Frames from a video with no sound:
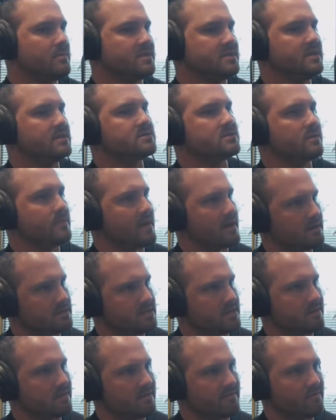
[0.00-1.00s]
but teaching them how to
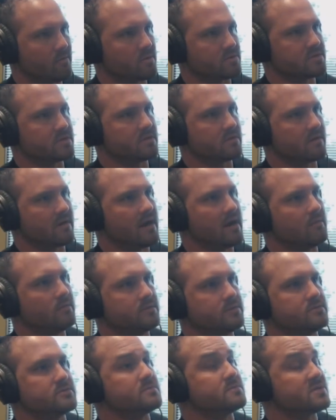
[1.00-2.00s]
generate force in the ground.
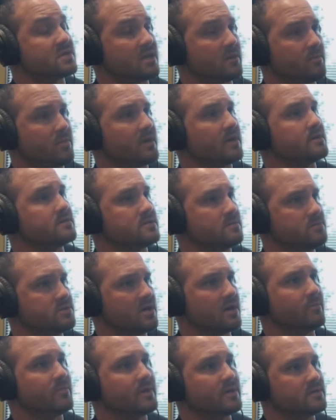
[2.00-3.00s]
We'll do some skipping and some
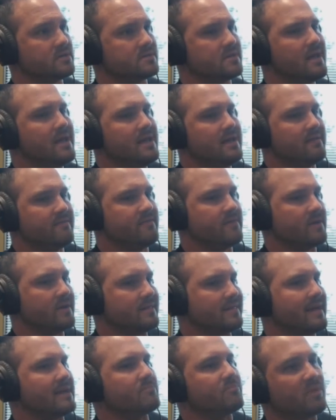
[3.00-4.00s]
jumping, just very
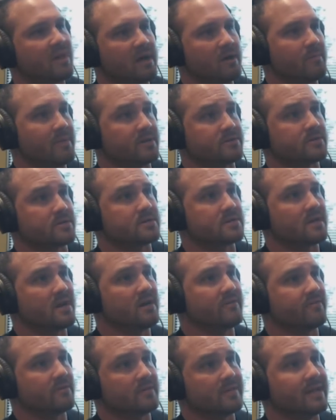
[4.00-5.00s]
light plyometric
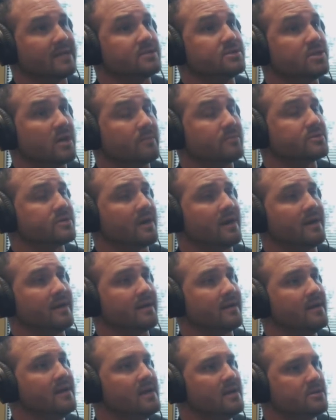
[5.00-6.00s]
stuff or light jump
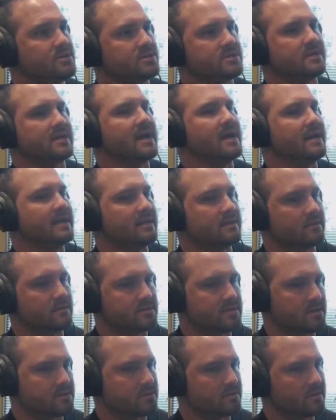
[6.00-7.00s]
training, just to kind of get their
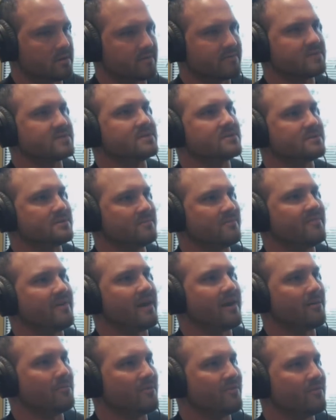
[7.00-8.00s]
central nervous system
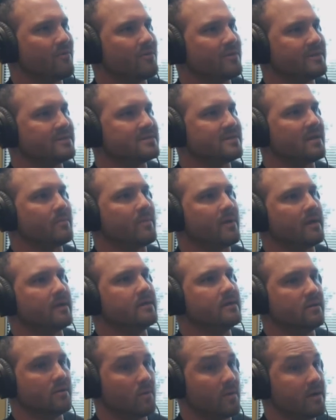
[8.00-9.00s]
firing before they step out
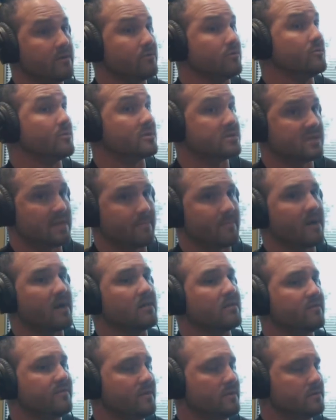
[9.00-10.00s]
into the weight room or step out
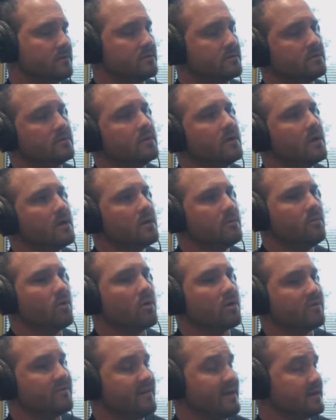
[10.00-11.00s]
on the field to do
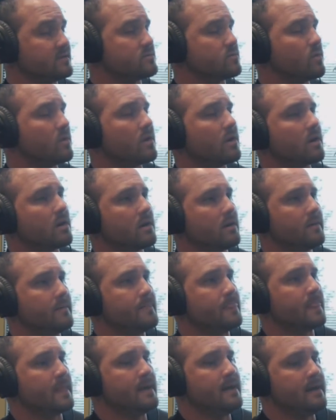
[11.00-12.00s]
more advanced work.
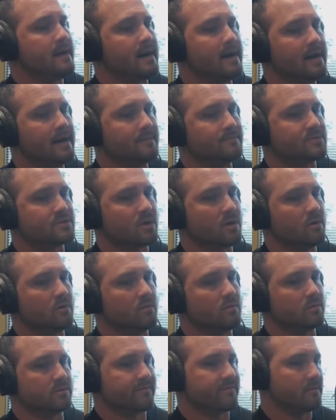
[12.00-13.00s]

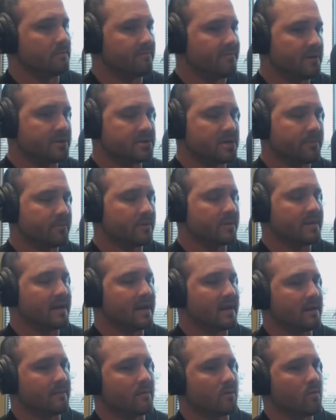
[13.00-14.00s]
So we'll finish up with a
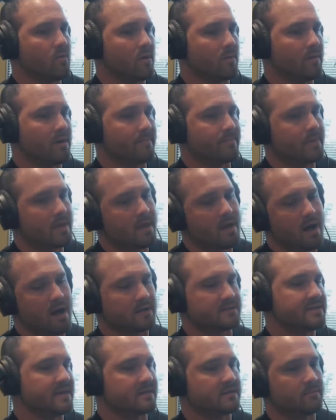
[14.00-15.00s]
dynamic warm-up.
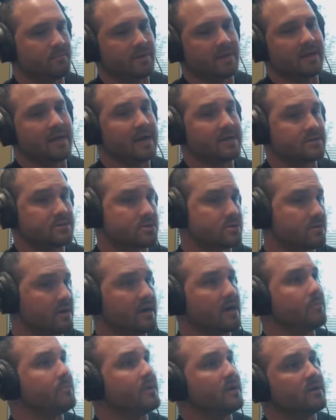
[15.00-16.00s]
I'll take the big guys
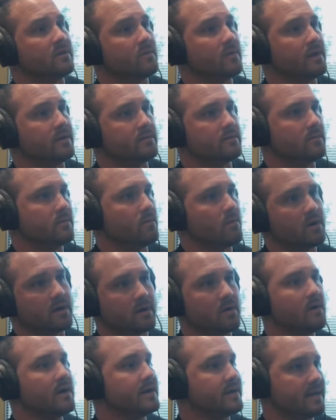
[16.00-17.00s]
straight up into the weight room. We want
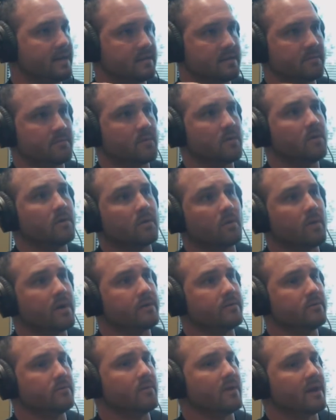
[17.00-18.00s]
to go ahead and get them going in the
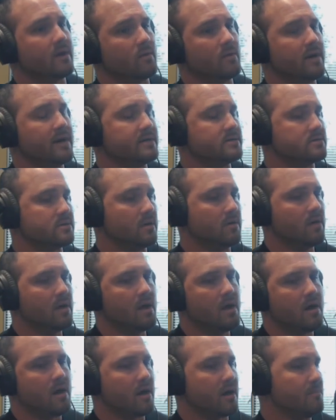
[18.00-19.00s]
weight room right away. So
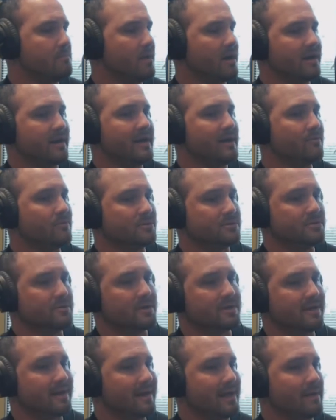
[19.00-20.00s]
on a Monday, we'll
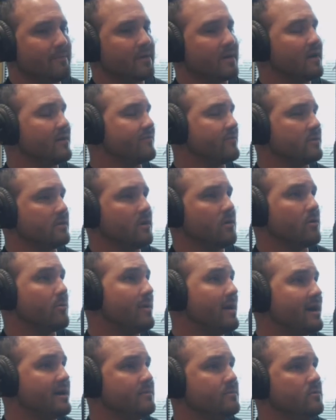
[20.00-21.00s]
do a dynamic effort lower
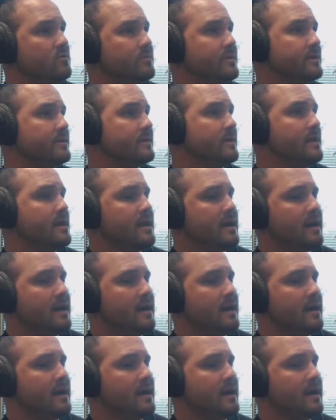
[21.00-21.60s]
body movement.